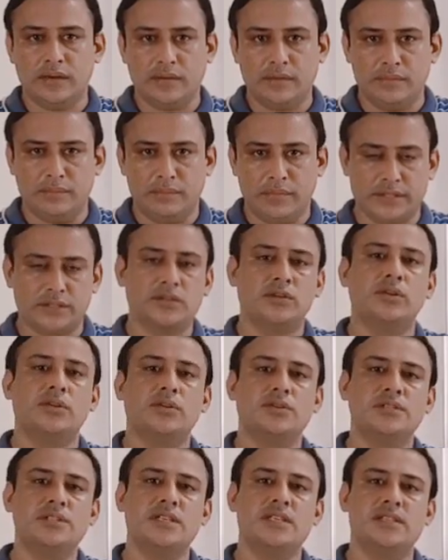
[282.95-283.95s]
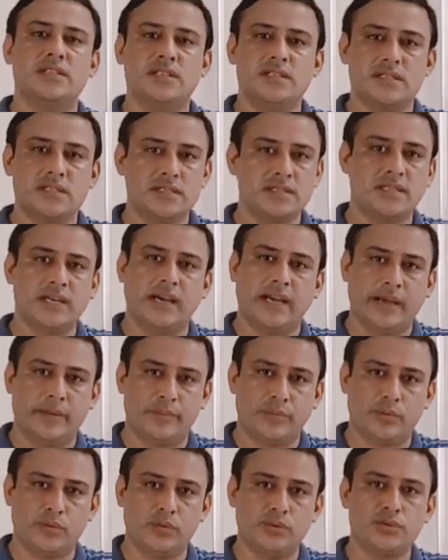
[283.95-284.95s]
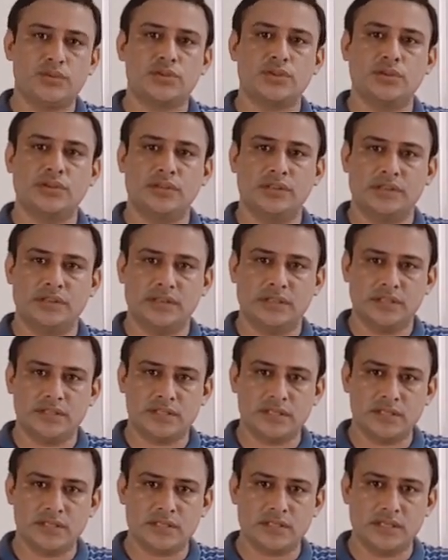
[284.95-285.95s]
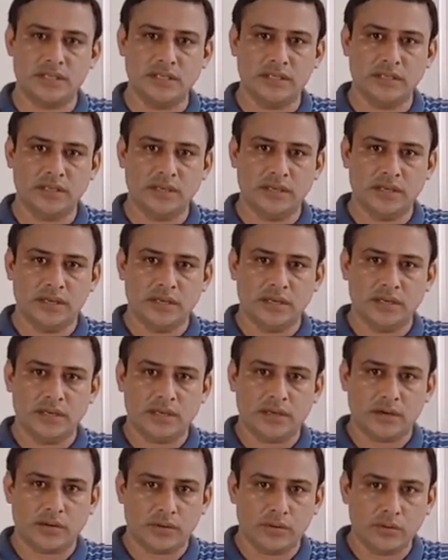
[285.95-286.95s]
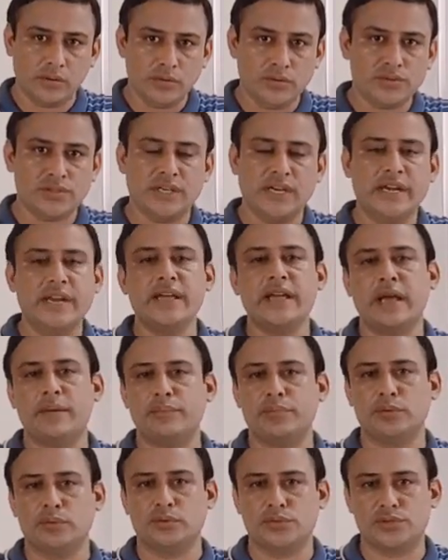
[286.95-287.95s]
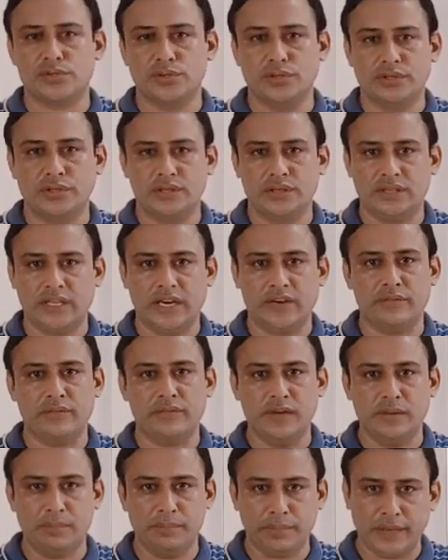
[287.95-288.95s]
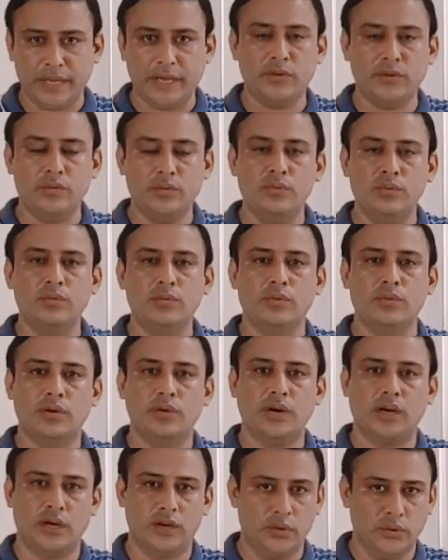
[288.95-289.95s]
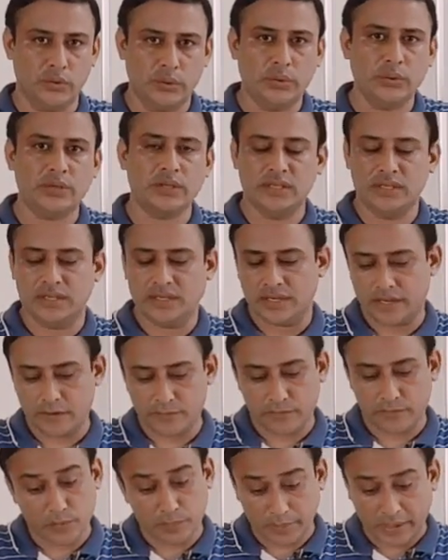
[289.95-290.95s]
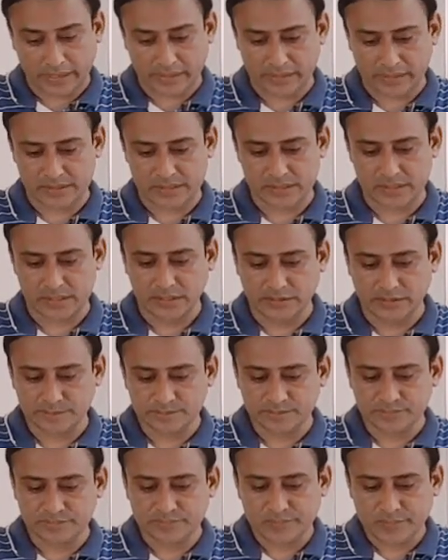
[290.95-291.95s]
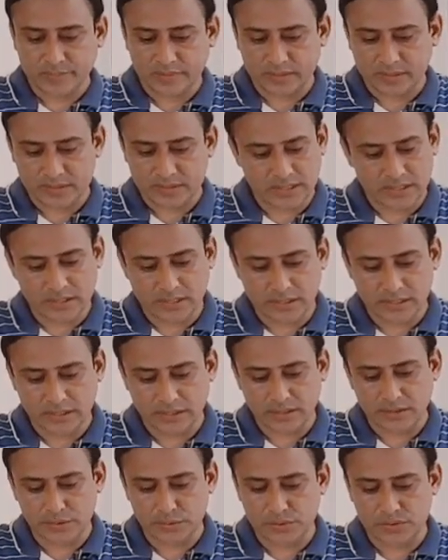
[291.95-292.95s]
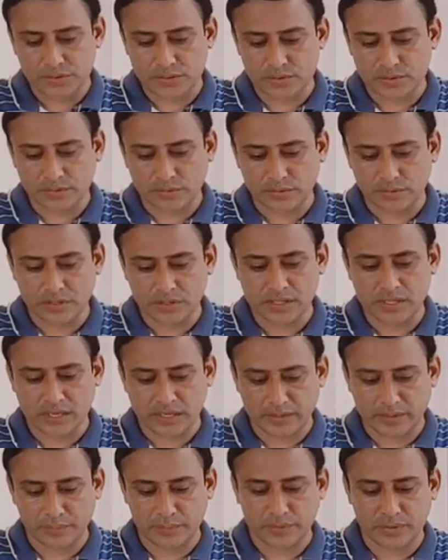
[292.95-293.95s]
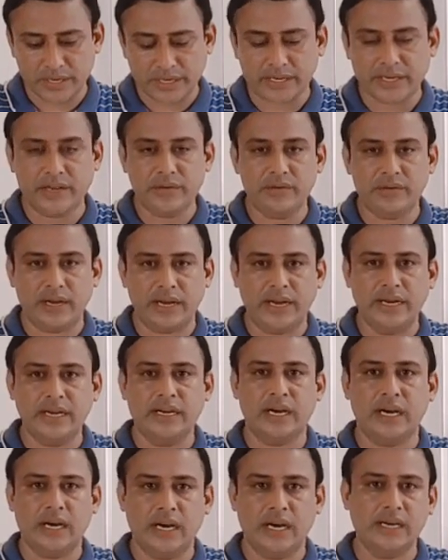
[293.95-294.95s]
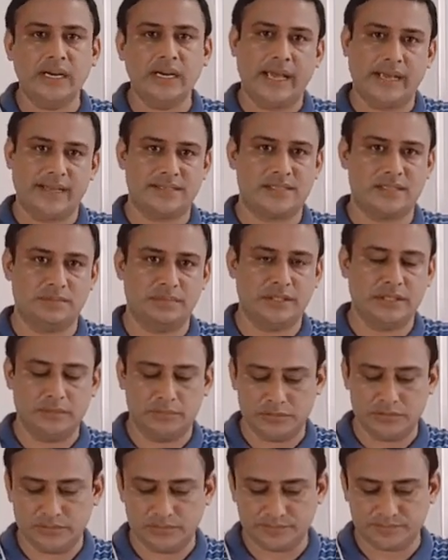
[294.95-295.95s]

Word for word: methodology, this is the approach, this is the close reading approach that will pay you a lot if you practice it. See the uses of the word unproductive and unacceptable.